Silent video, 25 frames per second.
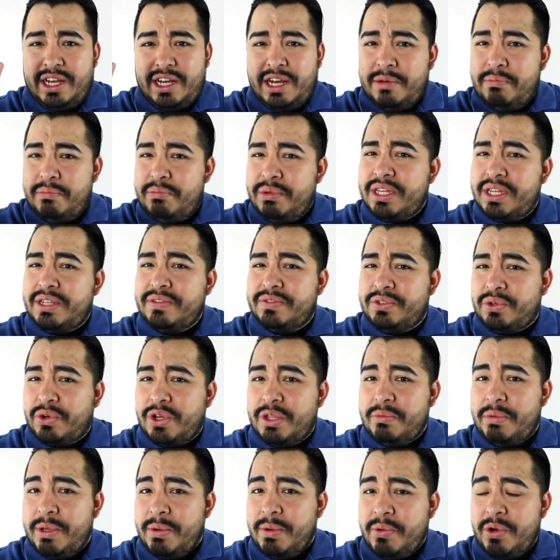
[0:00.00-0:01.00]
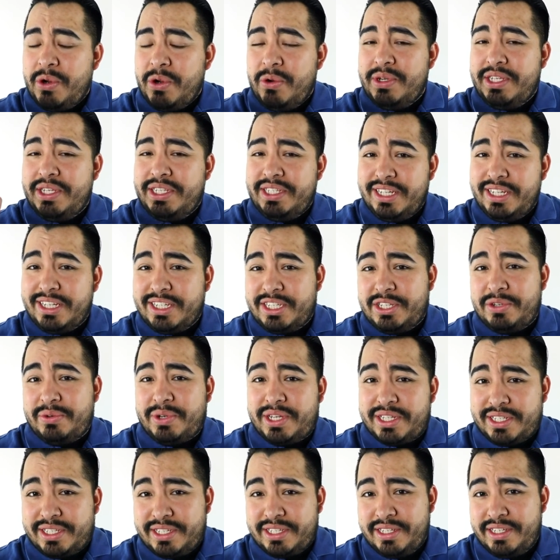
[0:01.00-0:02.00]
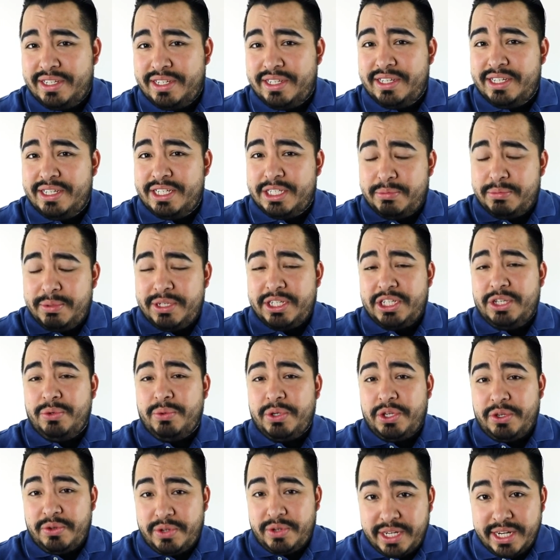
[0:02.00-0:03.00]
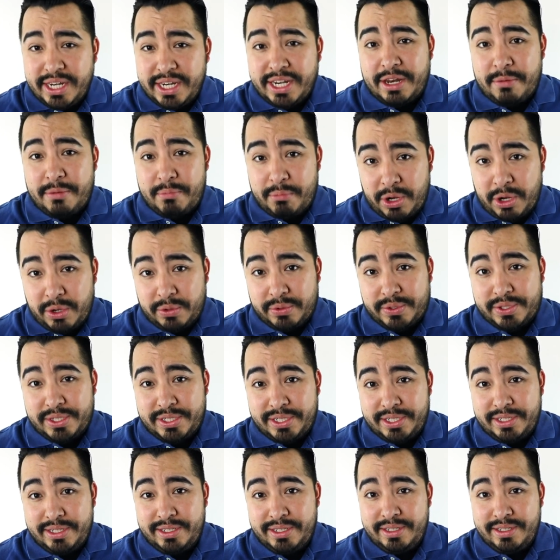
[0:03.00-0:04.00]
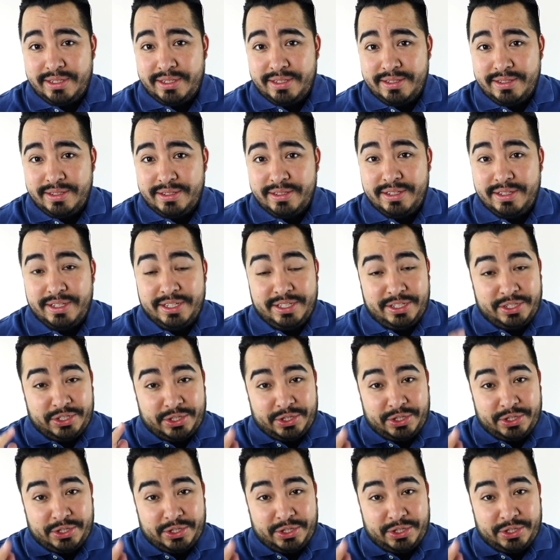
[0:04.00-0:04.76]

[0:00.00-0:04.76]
a bit of toilet paper would always stick to it, especially when you needed it most. It's